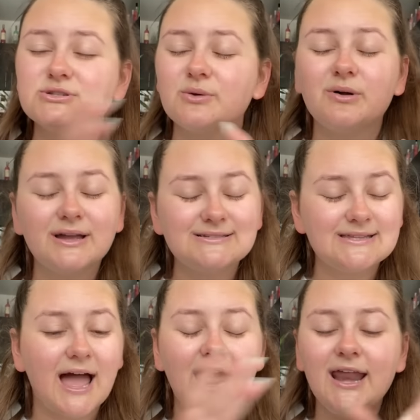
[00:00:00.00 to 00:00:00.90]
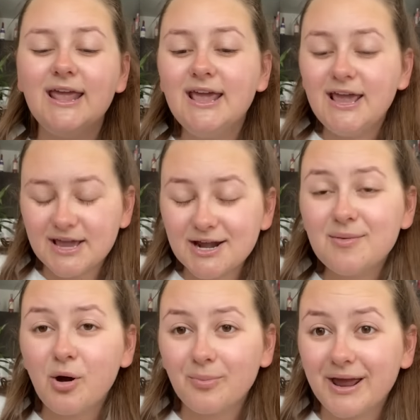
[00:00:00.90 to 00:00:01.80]
So we'll get to that in a
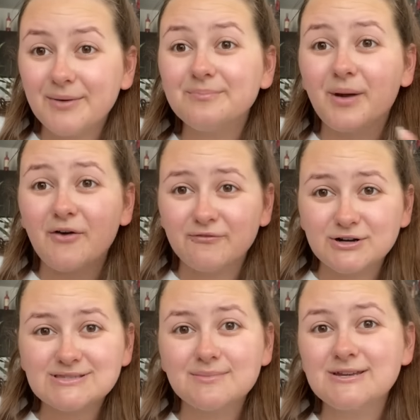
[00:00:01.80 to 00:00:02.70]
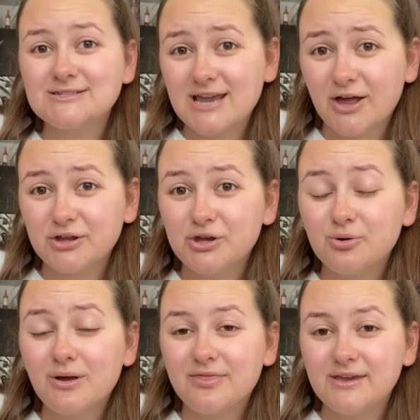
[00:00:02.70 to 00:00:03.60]
moment. But first, let me tell
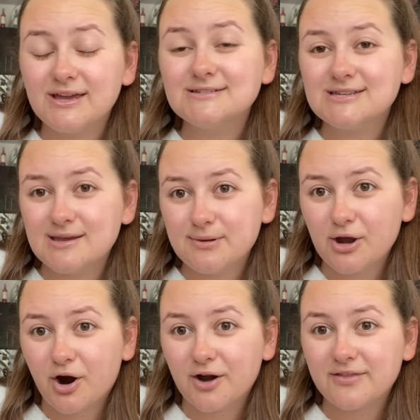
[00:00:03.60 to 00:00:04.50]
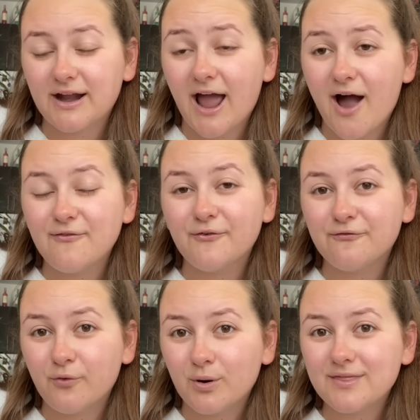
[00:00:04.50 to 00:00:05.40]
you the TBR that I have
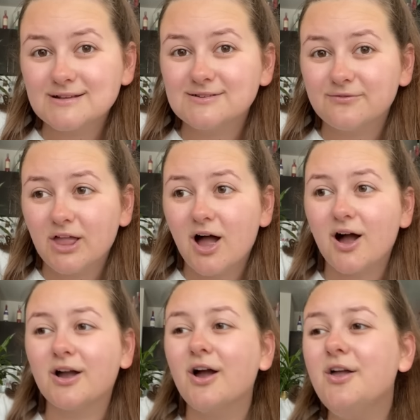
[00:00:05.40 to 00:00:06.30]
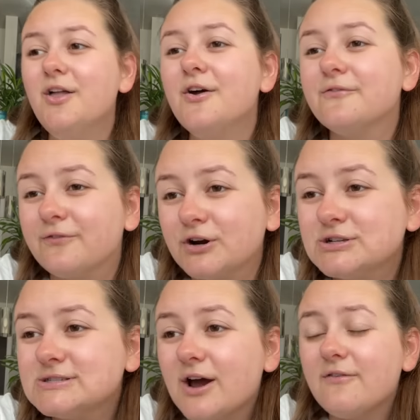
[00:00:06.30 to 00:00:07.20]
for this vlog.
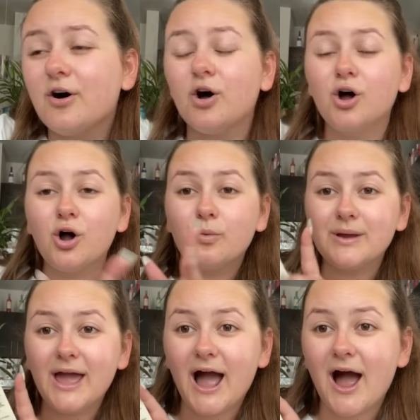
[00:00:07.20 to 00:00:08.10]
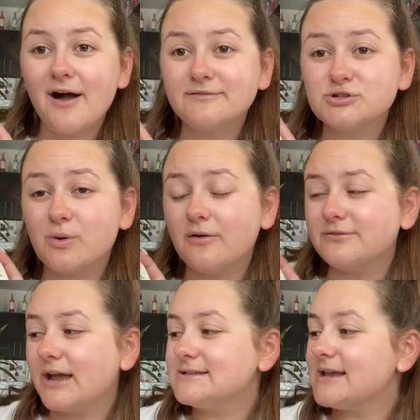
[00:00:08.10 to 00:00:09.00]
First of all, we have 12
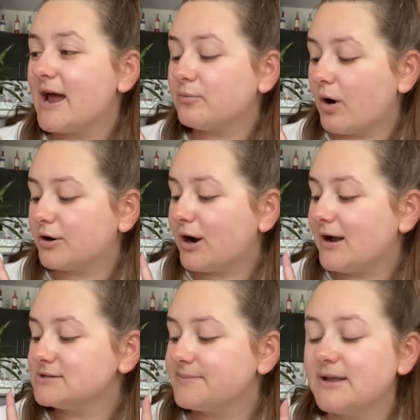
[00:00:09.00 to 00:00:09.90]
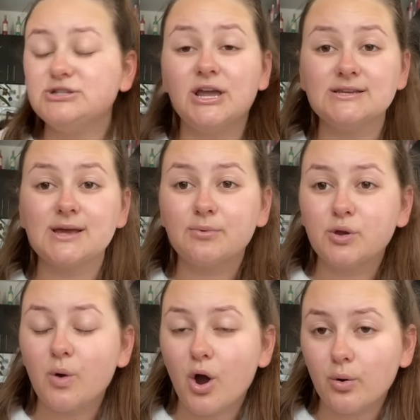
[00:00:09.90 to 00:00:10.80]
Nights at Rotherhouse by
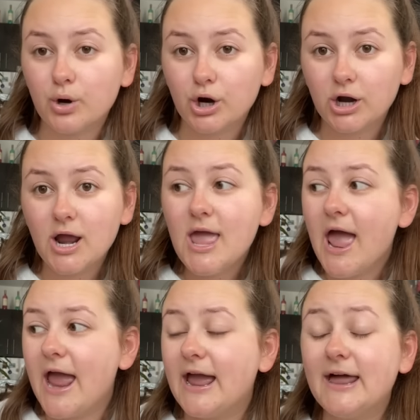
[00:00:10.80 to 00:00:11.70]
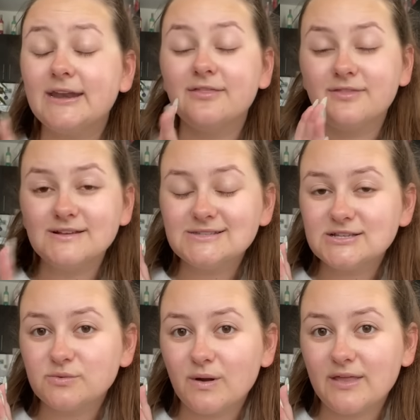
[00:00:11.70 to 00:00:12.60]
J.W. Oker, and this
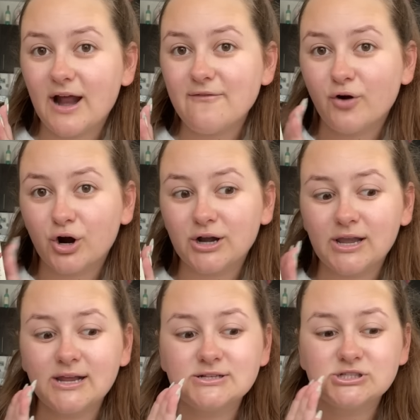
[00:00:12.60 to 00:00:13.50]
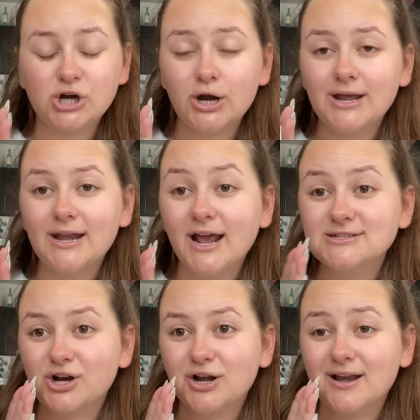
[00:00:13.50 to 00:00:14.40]
is the one that I've already started. I
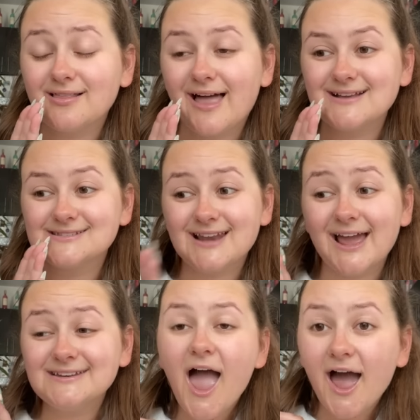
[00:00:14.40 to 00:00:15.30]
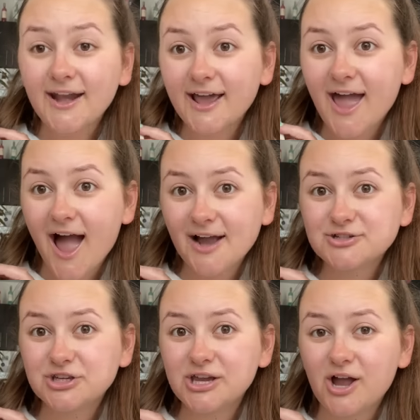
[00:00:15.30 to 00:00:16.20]
started it last night, and I
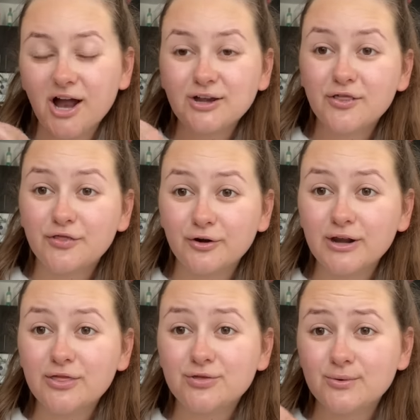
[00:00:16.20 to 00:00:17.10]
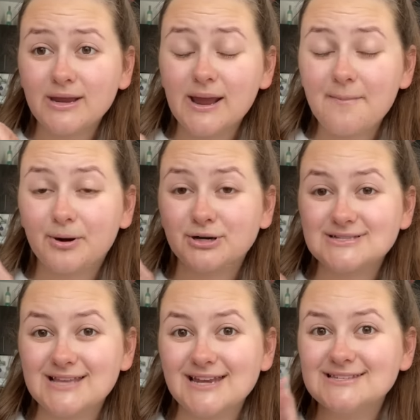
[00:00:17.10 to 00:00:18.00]
actually got
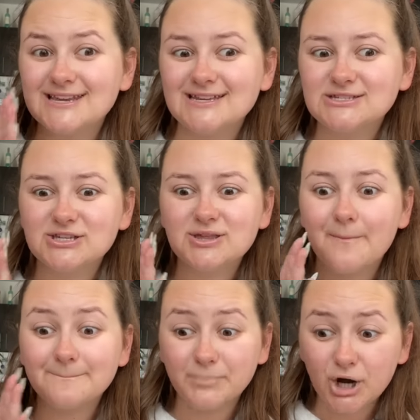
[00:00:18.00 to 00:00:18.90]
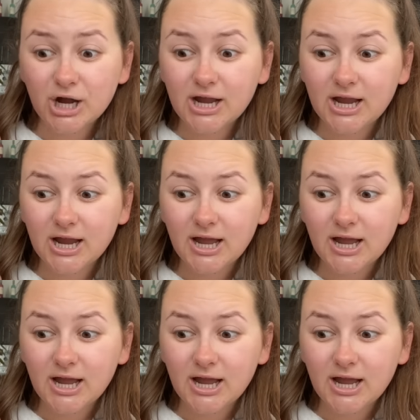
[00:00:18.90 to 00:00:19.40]
33% into the book.